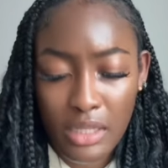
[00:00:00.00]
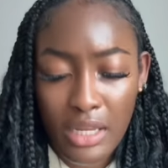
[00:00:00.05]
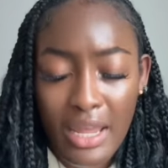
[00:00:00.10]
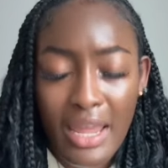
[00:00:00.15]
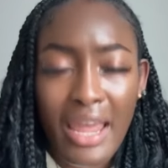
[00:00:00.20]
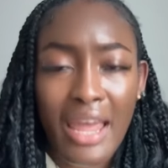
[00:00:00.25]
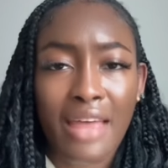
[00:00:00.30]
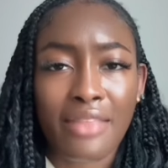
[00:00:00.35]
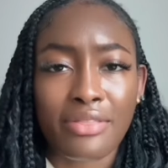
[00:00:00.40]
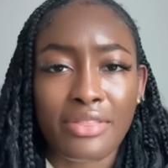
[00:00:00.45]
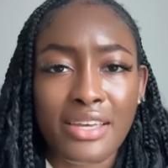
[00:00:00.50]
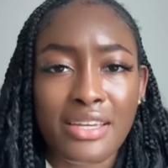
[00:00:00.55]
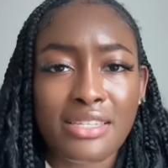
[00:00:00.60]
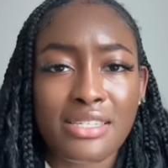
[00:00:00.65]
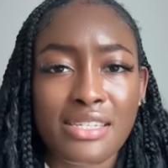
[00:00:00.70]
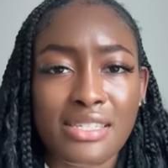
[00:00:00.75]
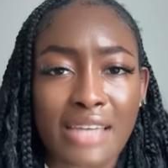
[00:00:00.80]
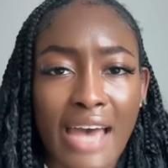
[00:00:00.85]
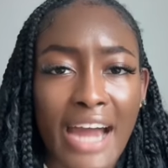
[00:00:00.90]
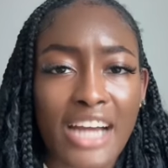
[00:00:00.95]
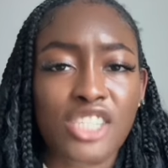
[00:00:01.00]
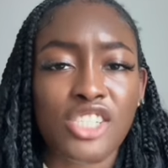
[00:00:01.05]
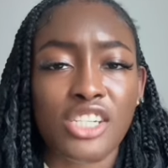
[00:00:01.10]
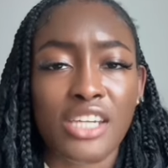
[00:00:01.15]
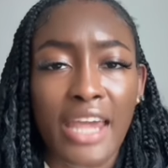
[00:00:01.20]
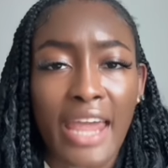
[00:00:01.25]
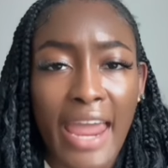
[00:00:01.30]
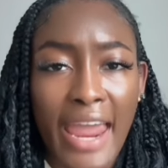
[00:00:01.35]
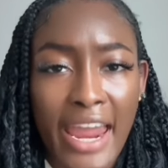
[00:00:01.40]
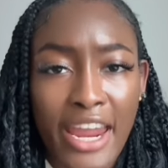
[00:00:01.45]
And this is actually
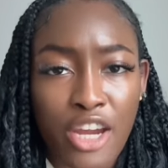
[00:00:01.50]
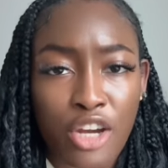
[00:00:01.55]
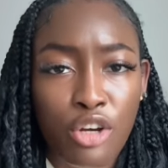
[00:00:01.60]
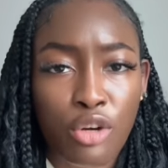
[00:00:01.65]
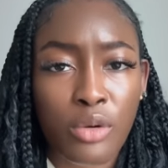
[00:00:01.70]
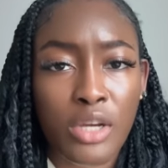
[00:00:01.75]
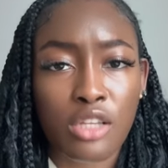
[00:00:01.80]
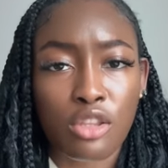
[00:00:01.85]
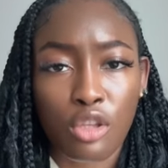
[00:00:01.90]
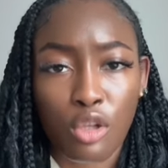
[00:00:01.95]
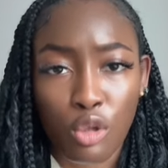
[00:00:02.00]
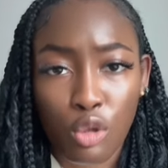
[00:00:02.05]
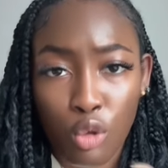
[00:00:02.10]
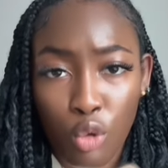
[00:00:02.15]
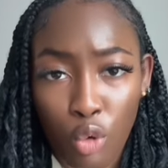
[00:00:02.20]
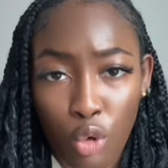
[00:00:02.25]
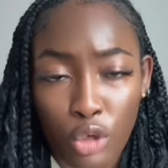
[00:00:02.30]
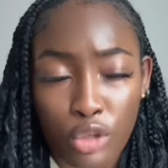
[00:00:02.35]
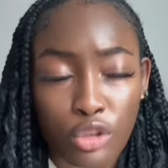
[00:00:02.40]
angering the Lord.